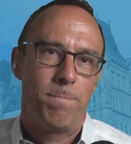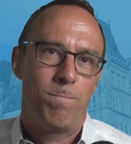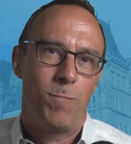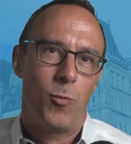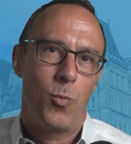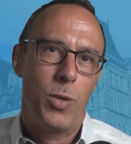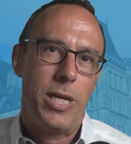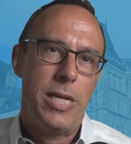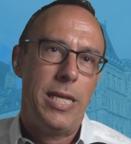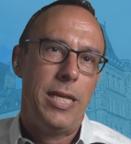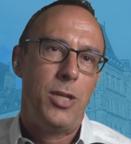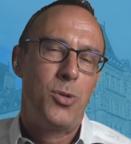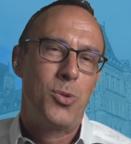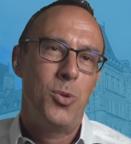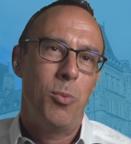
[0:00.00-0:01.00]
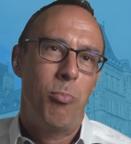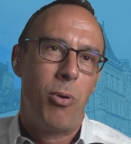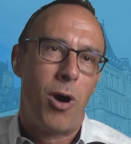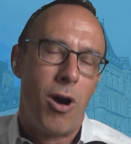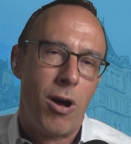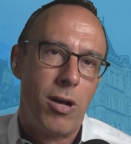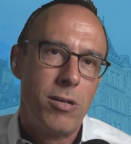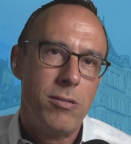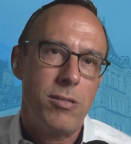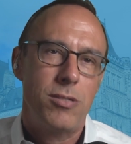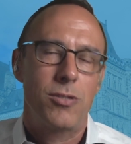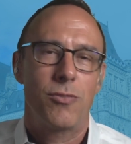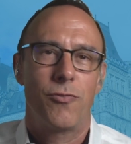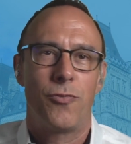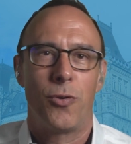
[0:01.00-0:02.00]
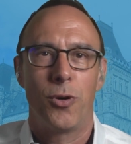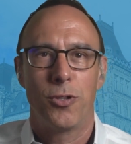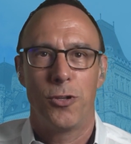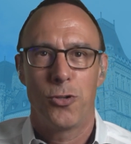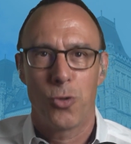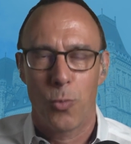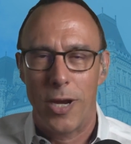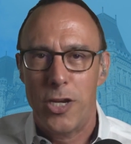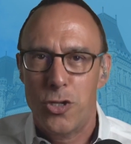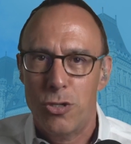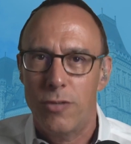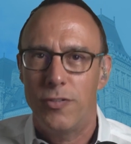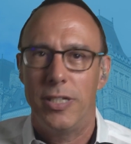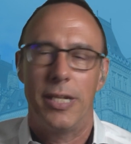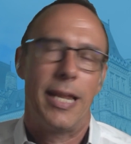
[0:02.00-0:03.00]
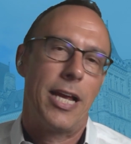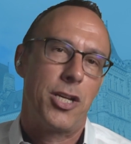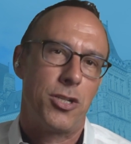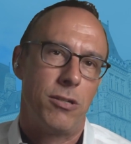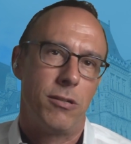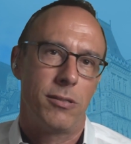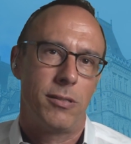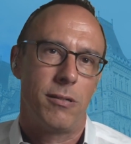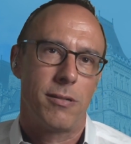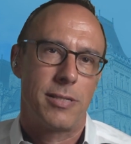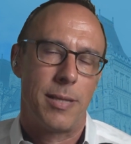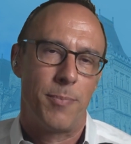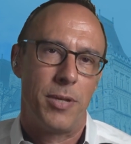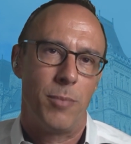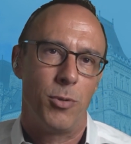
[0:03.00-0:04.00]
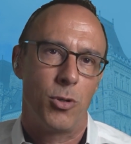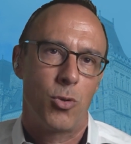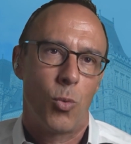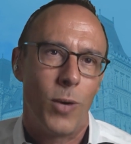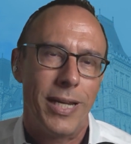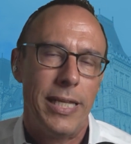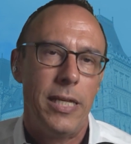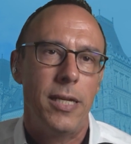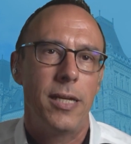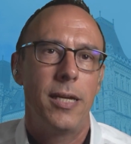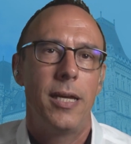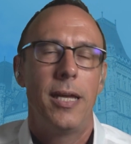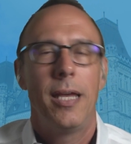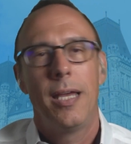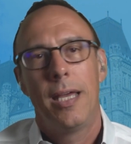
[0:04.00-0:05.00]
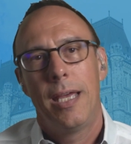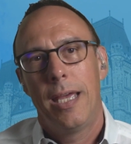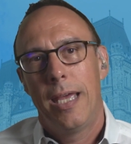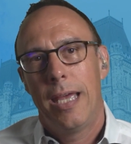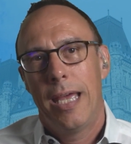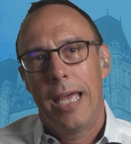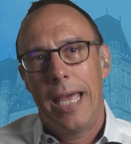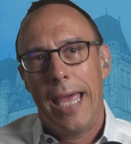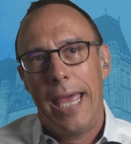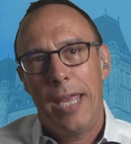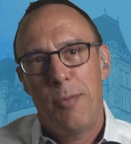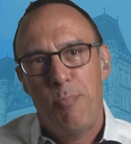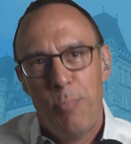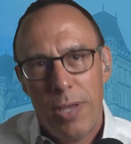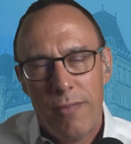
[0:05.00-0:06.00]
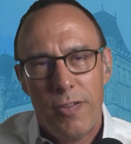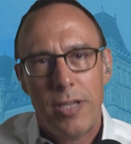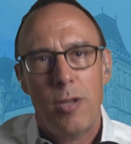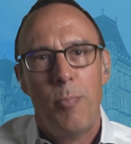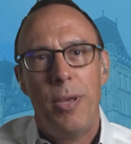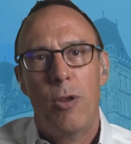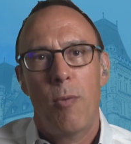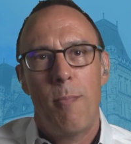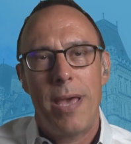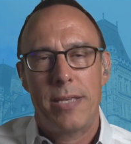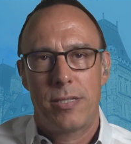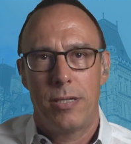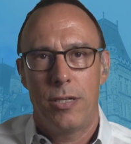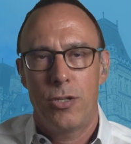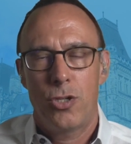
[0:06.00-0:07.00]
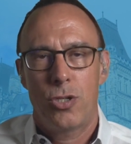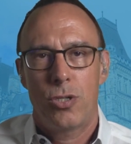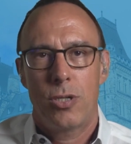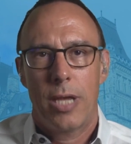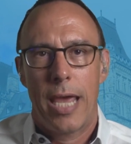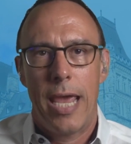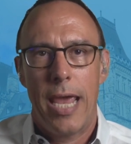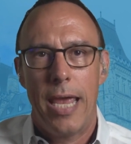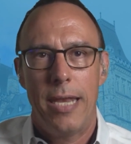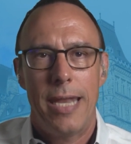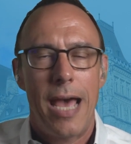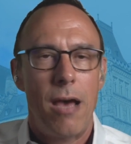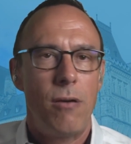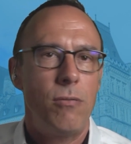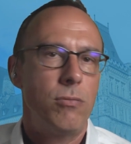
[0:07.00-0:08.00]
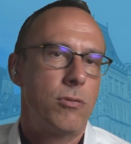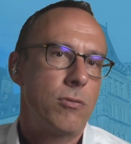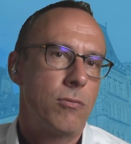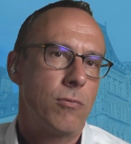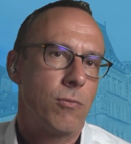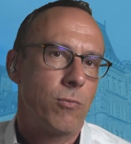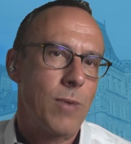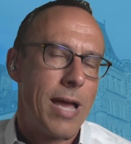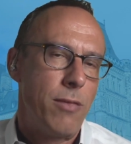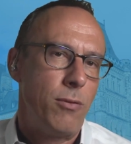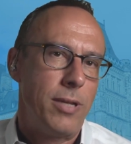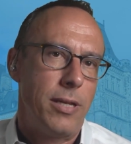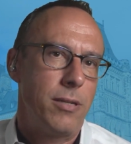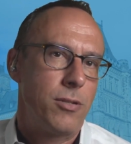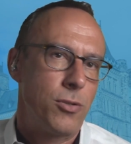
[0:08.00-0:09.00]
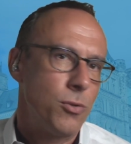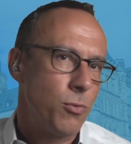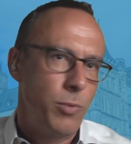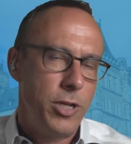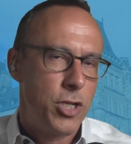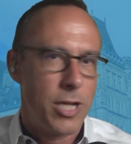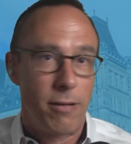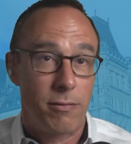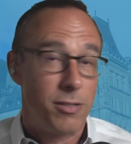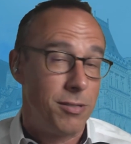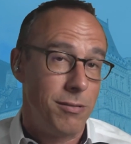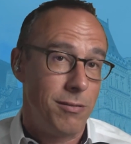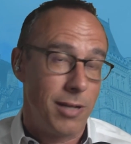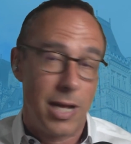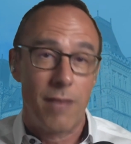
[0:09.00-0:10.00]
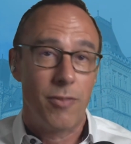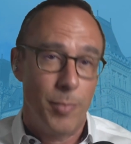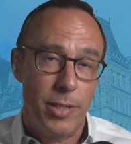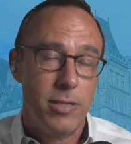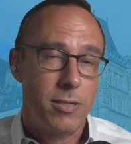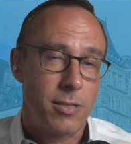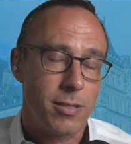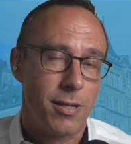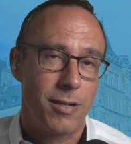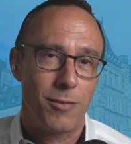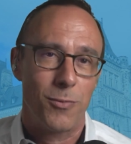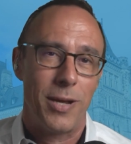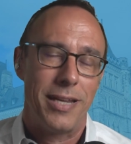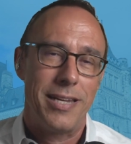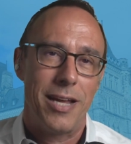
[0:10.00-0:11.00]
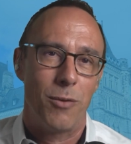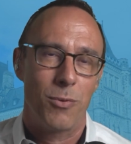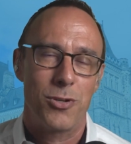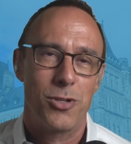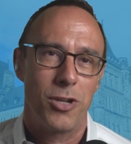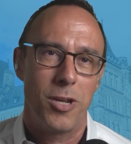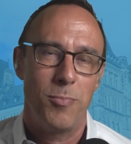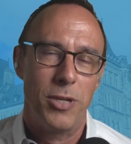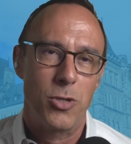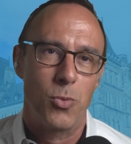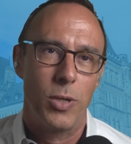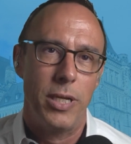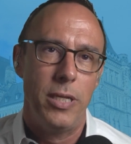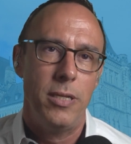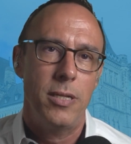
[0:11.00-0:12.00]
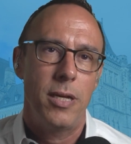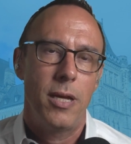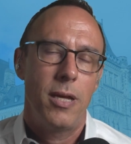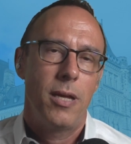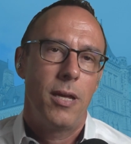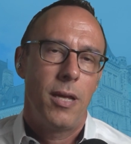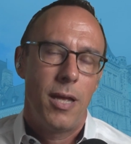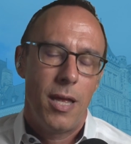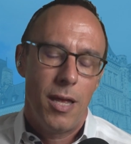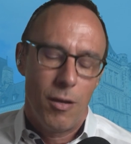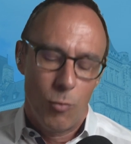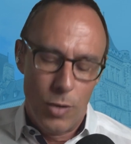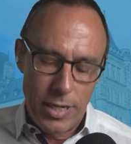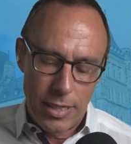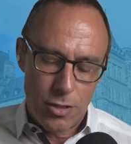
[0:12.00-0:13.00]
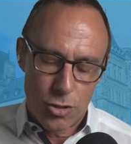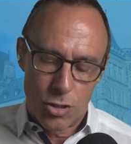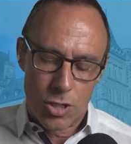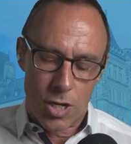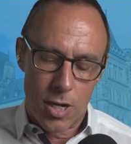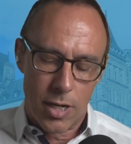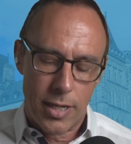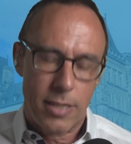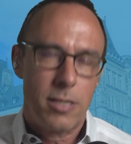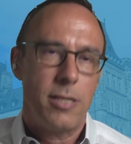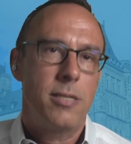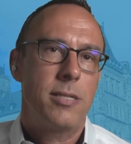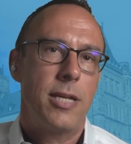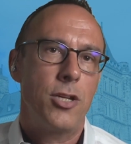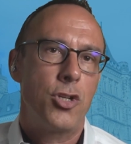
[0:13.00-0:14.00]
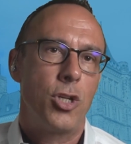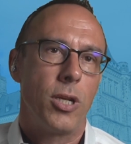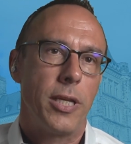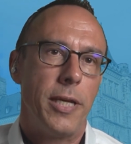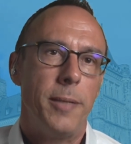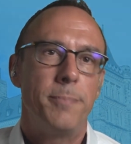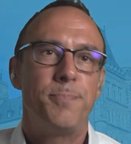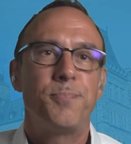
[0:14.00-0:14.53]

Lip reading: We need to pause for the duration of the election until September 20 and pivot a bit of message. And now, rather than to reach out to the government, right now we're still in between, we need to target essentially